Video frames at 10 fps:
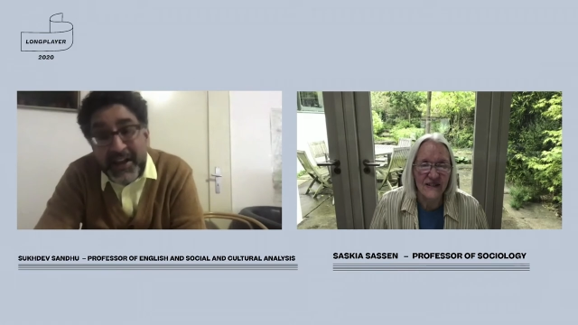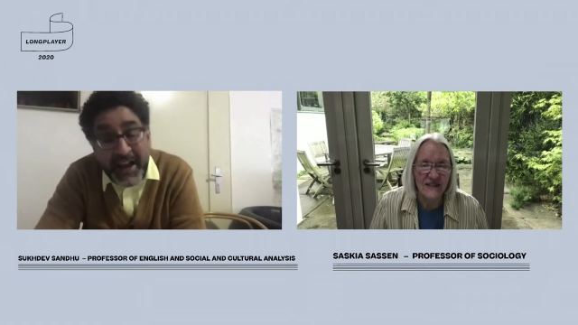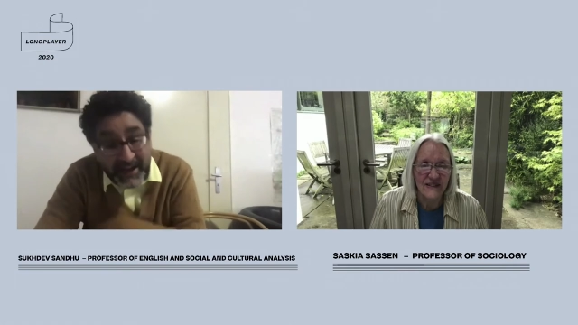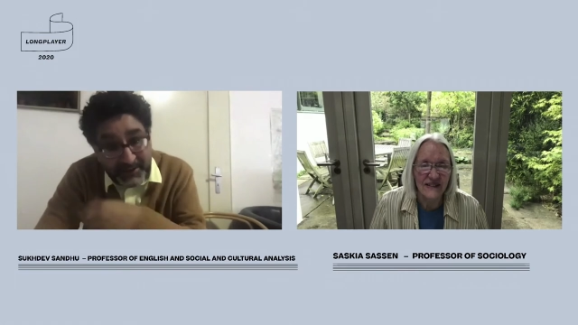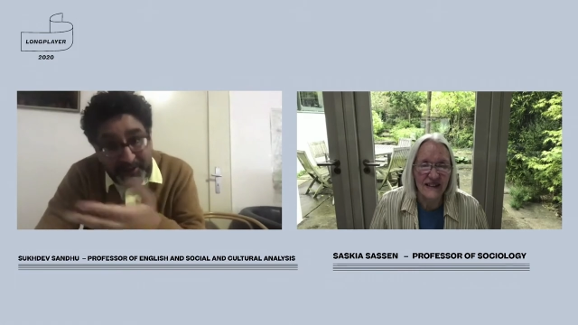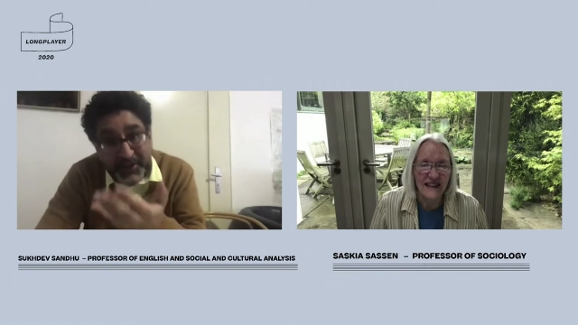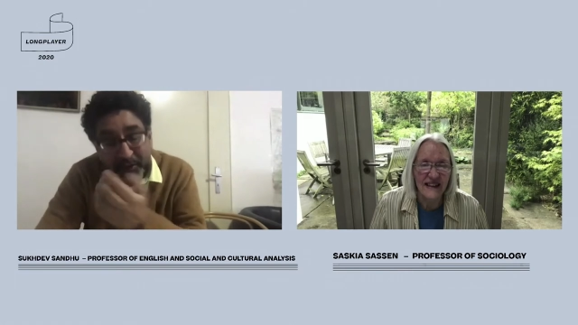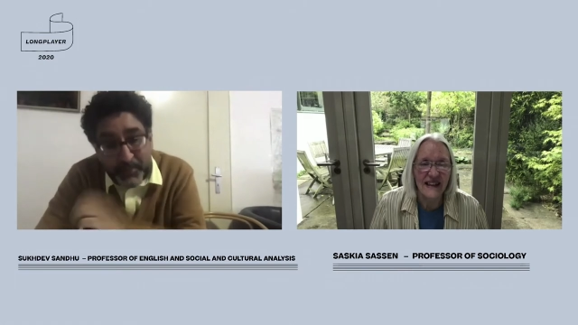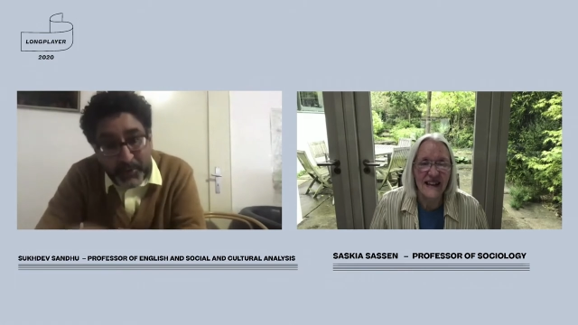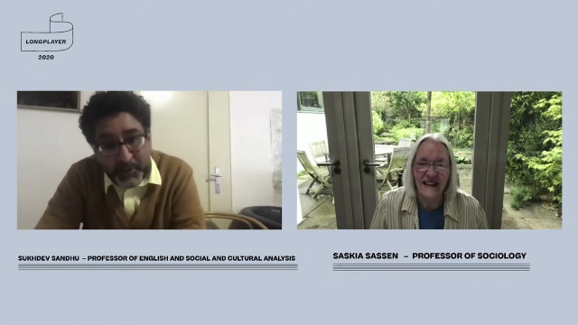Speaker 1: And to your
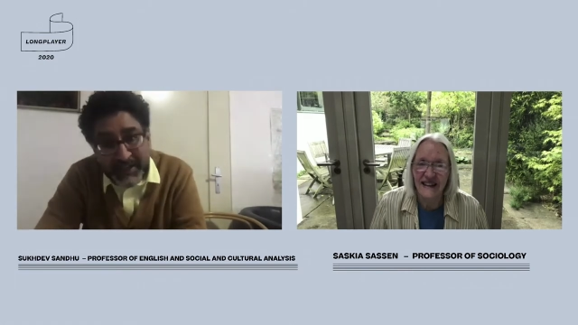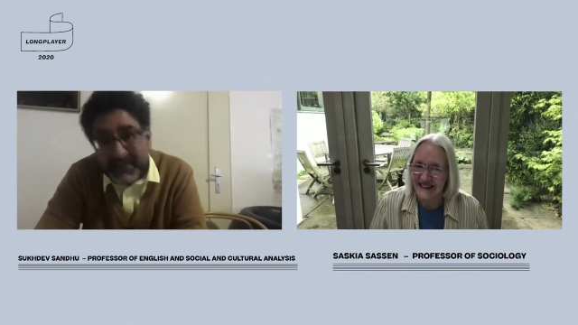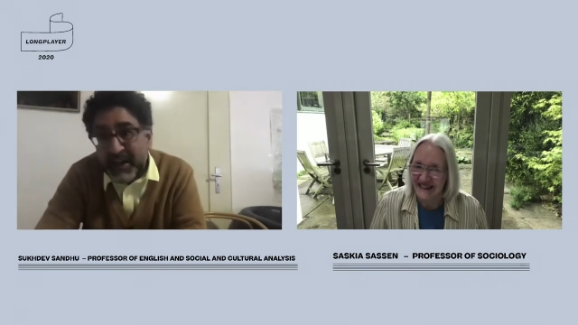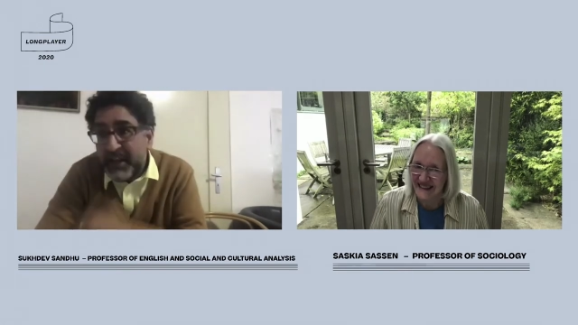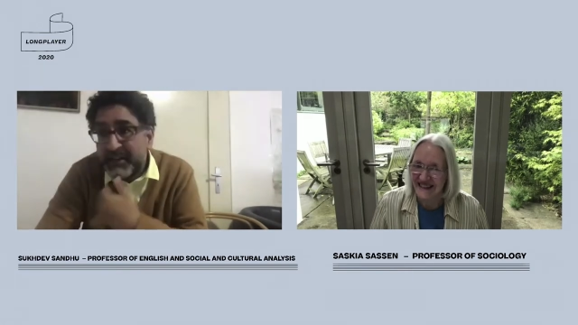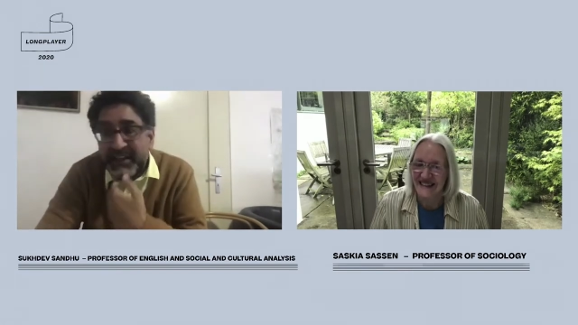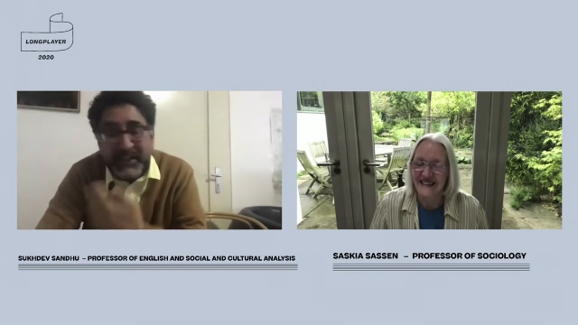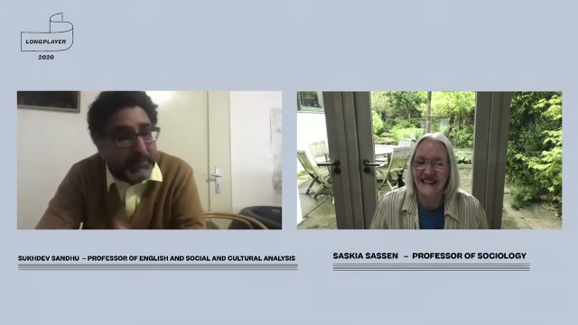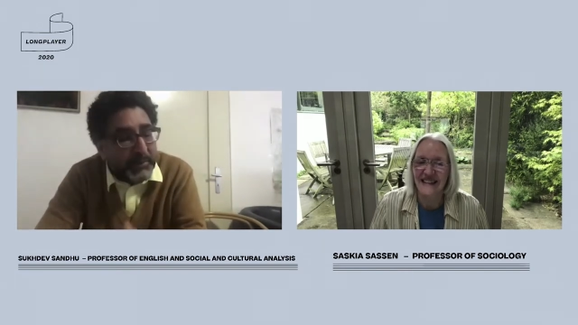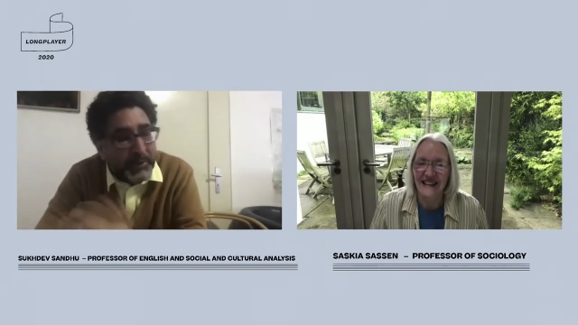point,
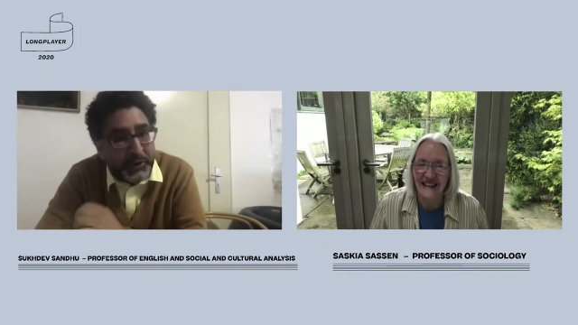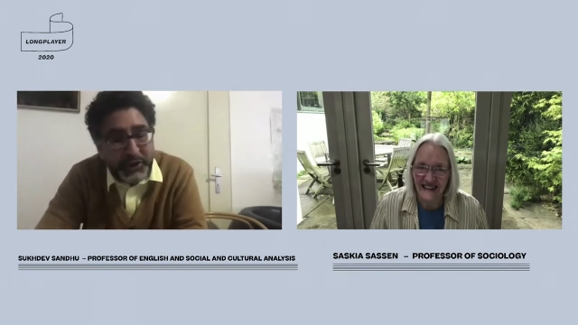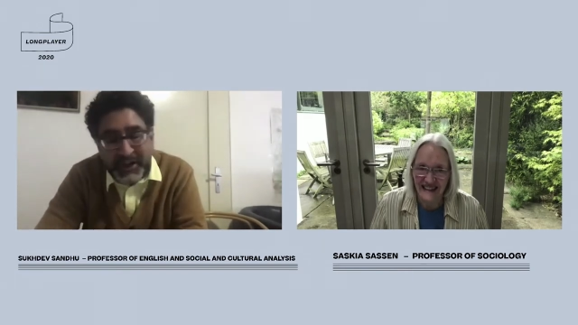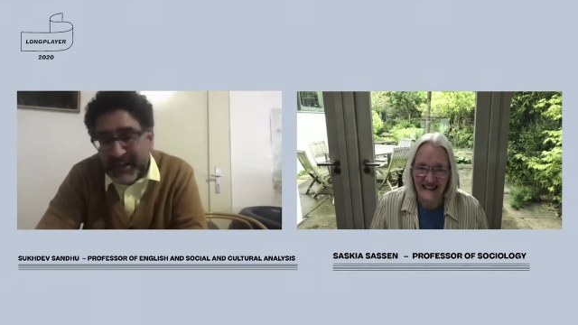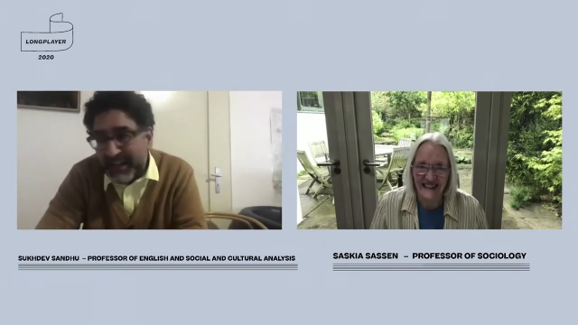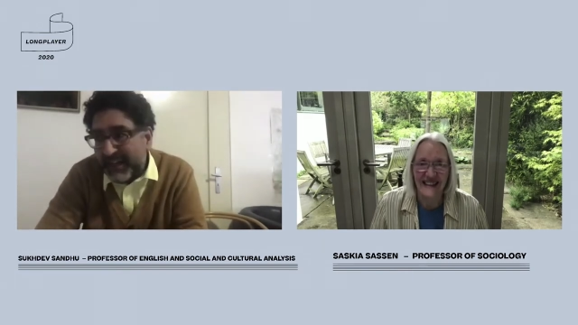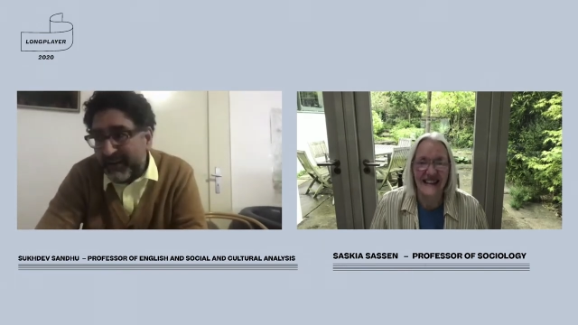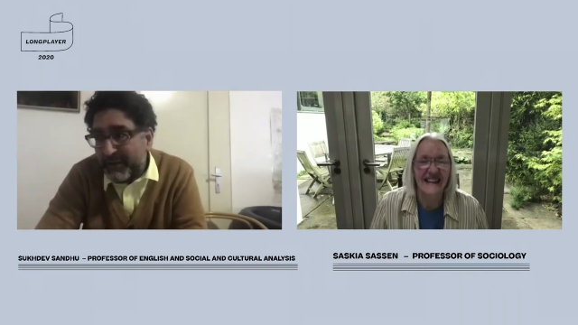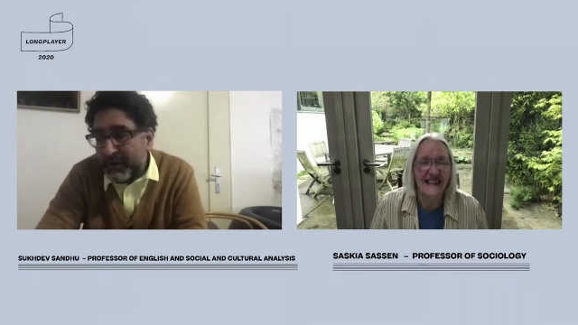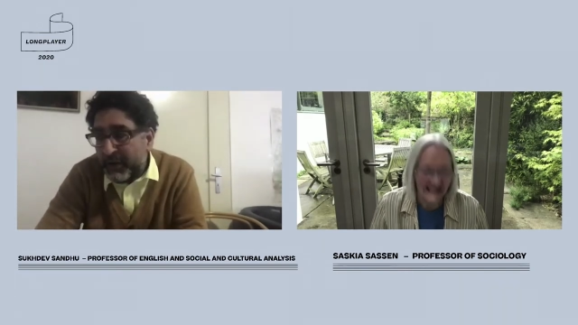disproportionately,
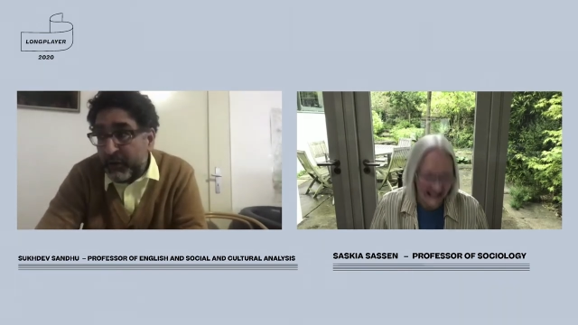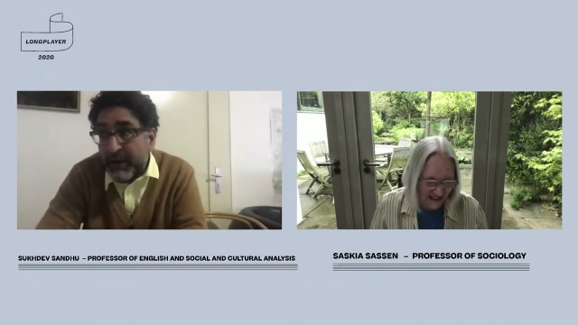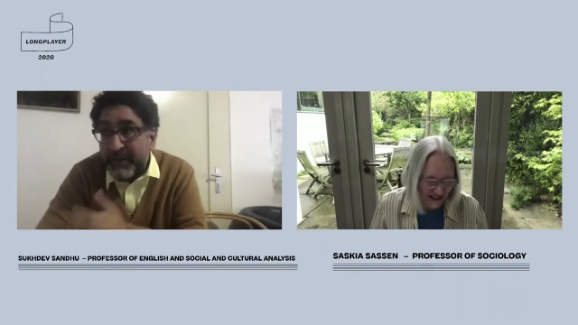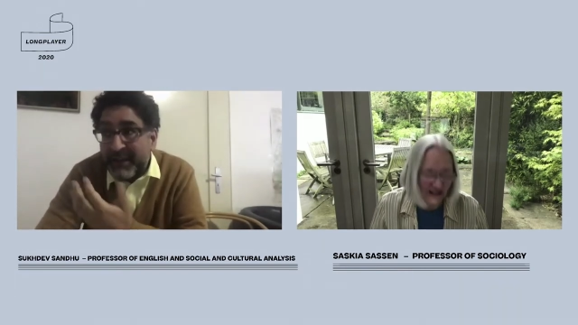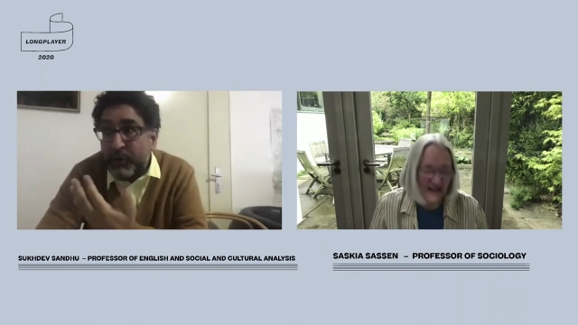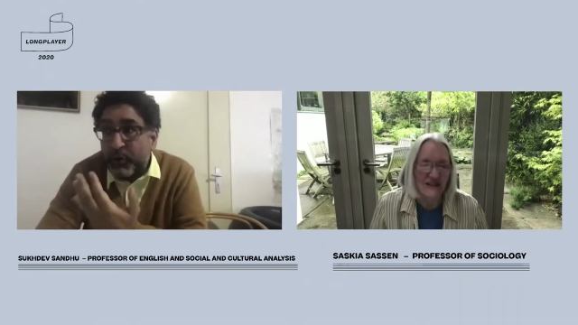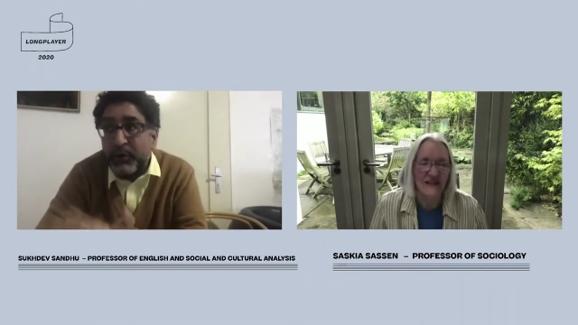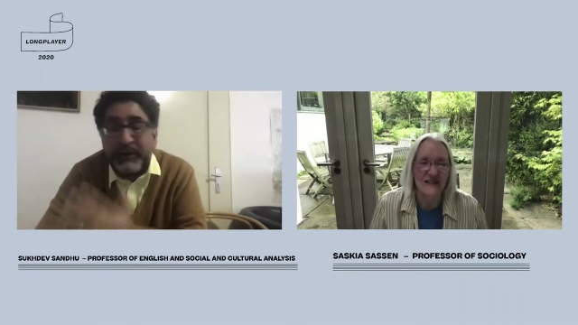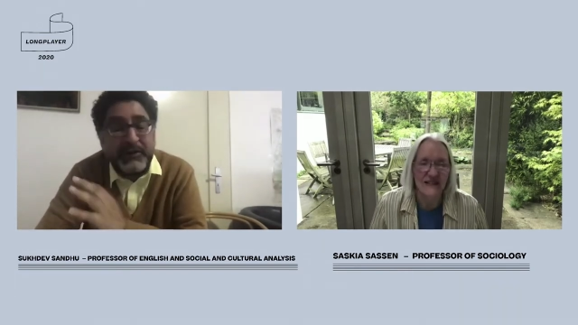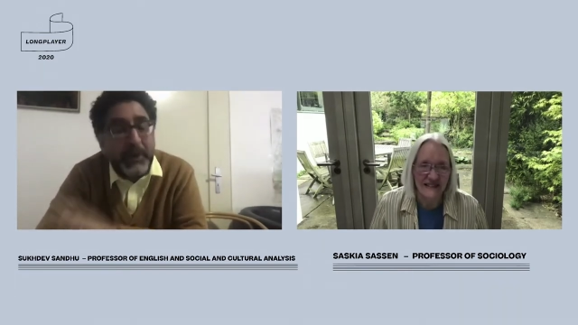uh, I think all
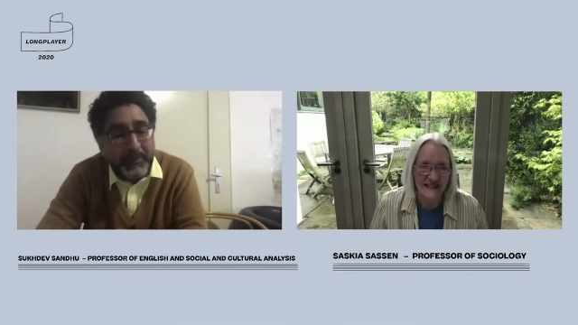of the top